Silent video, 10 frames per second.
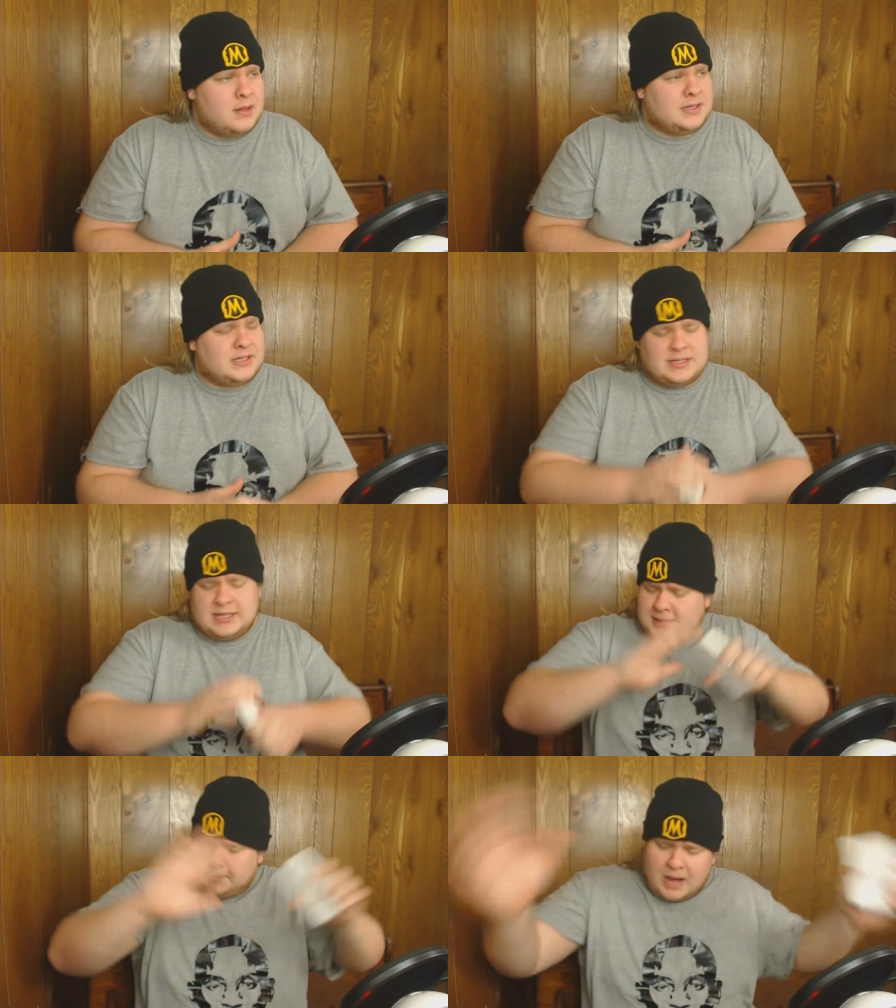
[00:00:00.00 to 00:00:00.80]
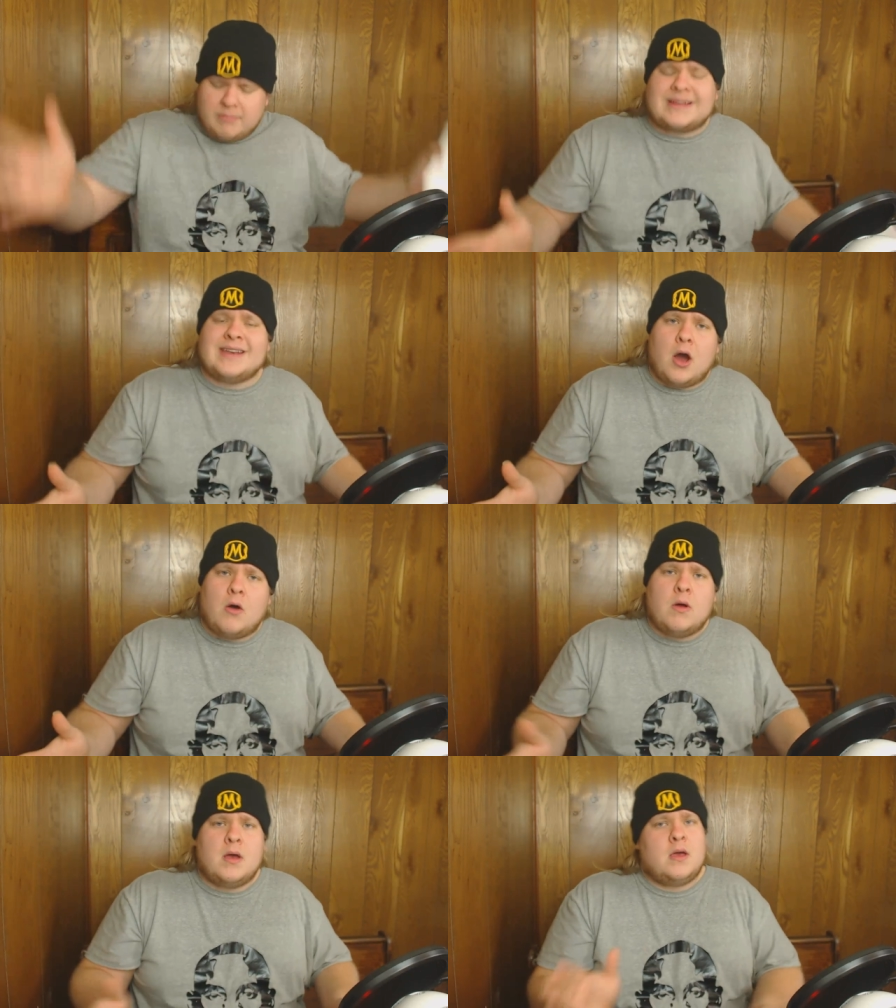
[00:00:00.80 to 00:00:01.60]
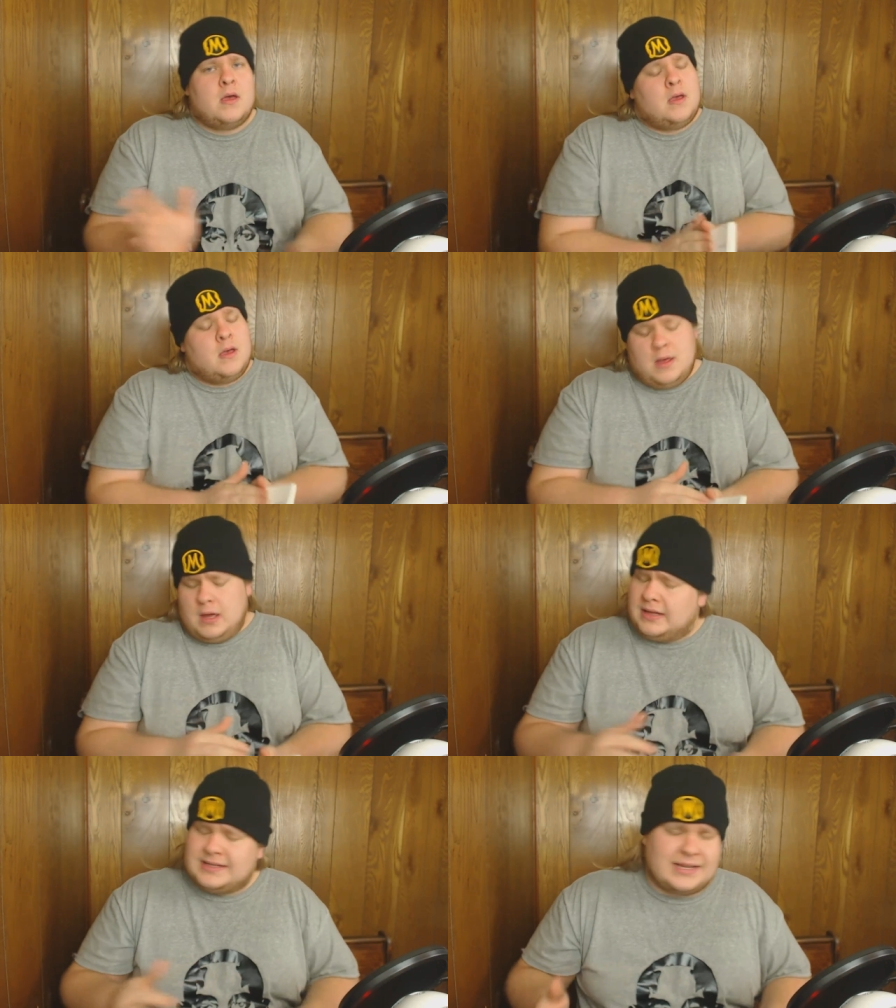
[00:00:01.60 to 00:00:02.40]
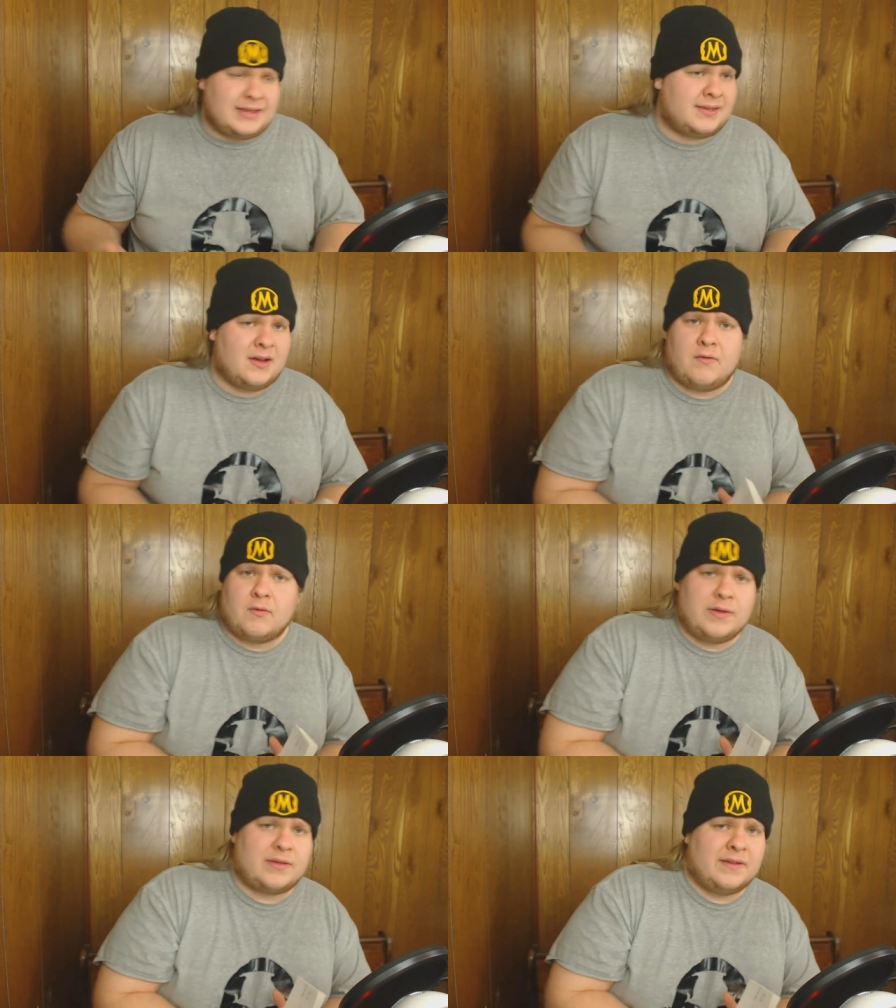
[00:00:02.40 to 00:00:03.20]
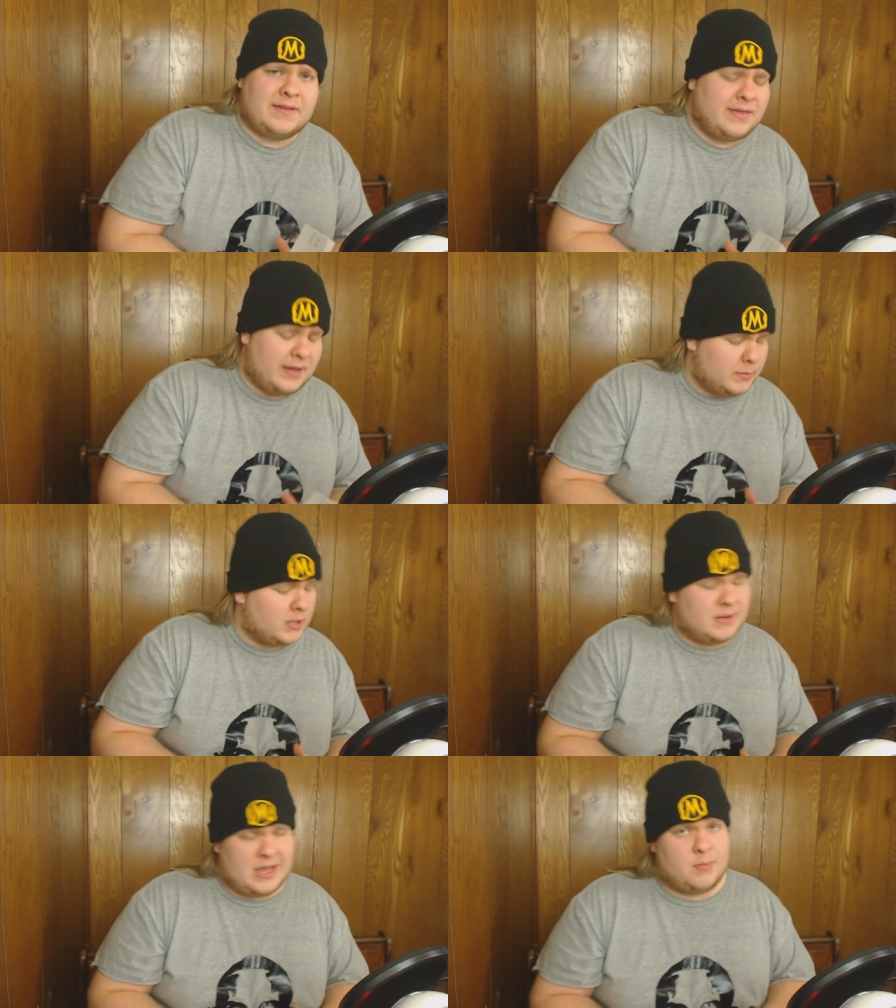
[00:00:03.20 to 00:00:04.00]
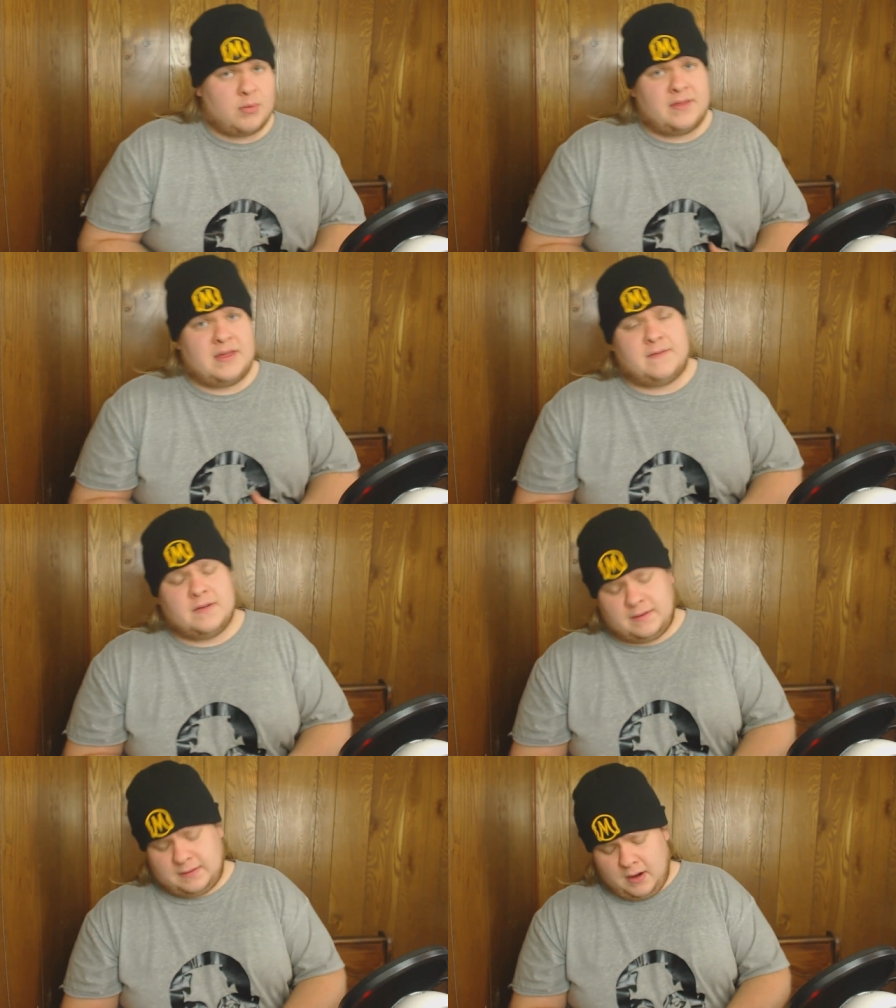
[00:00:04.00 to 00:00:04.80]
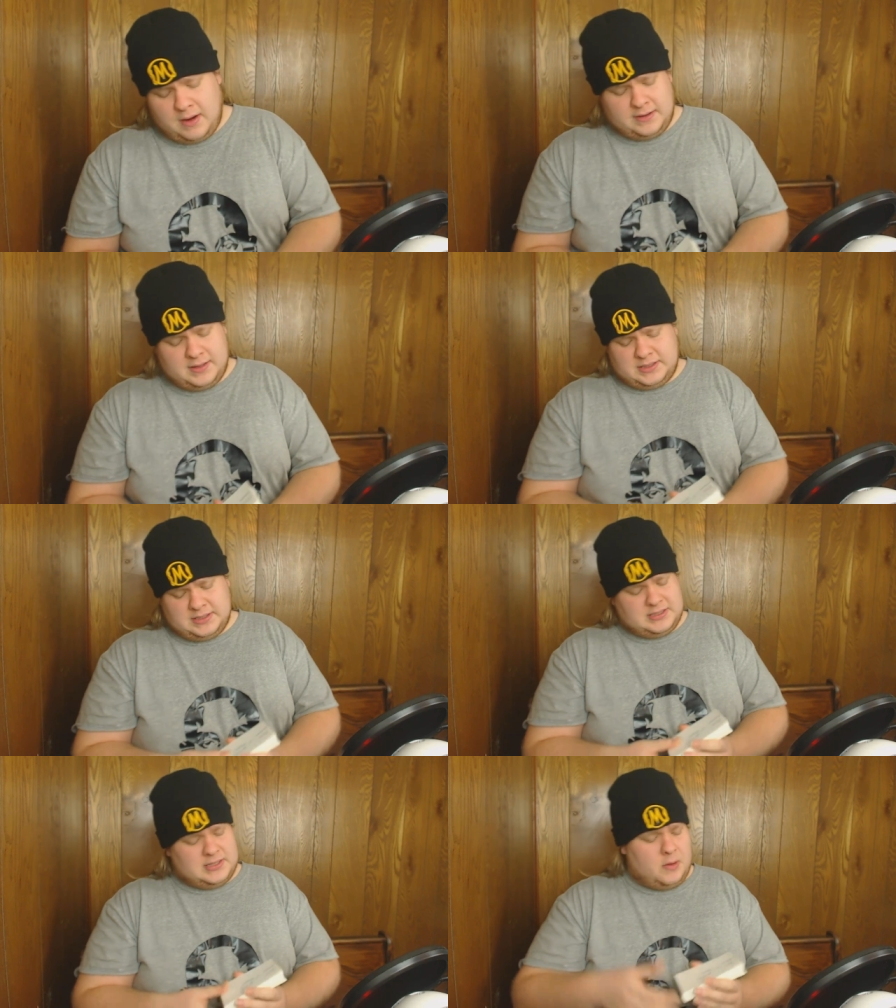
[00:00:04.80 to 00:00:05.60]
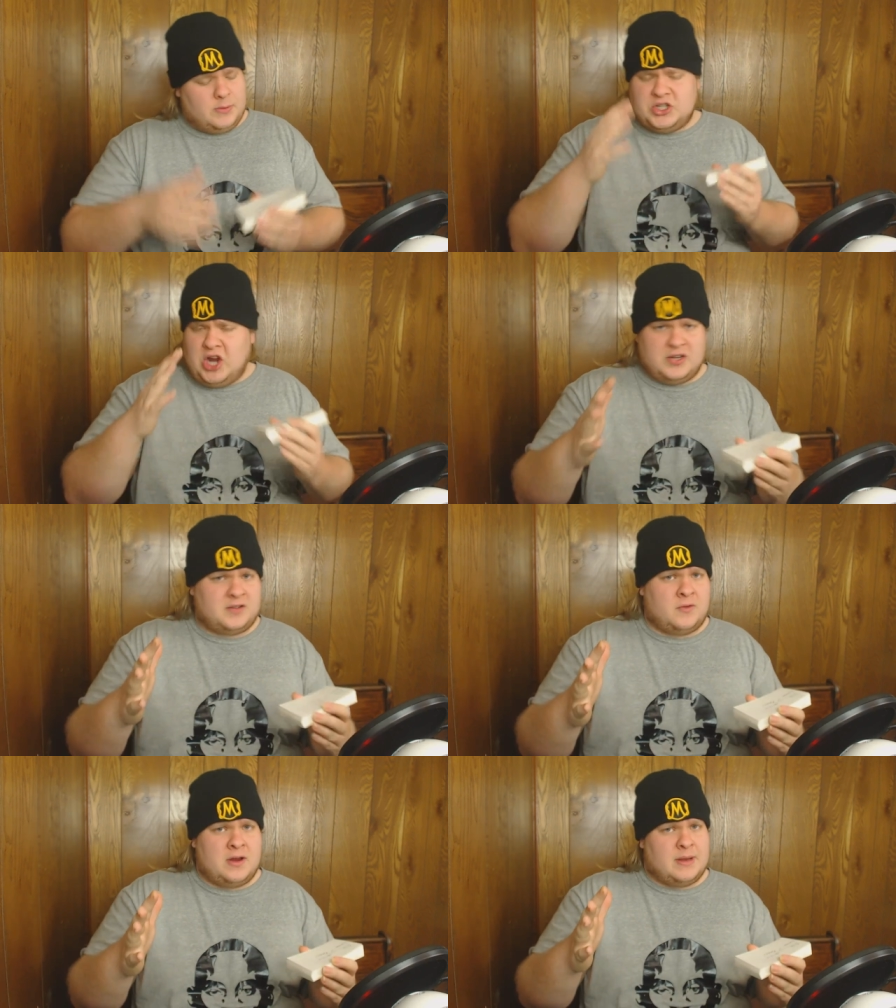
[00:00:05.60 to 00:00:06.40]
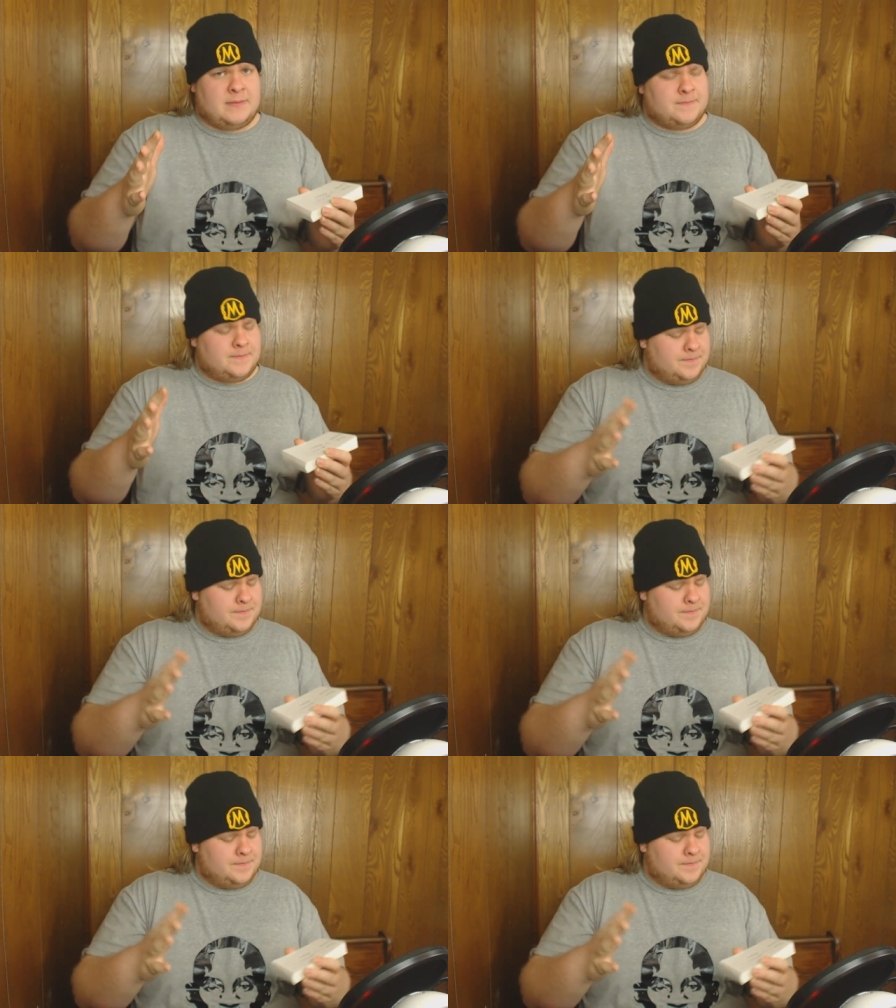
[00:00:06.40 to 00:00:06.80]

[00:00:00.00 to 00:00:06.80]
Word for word: Let's just let the public know, and let's get this over with because I think I'm going to be out of breath after this. All right, let's just start with Josh Freeman.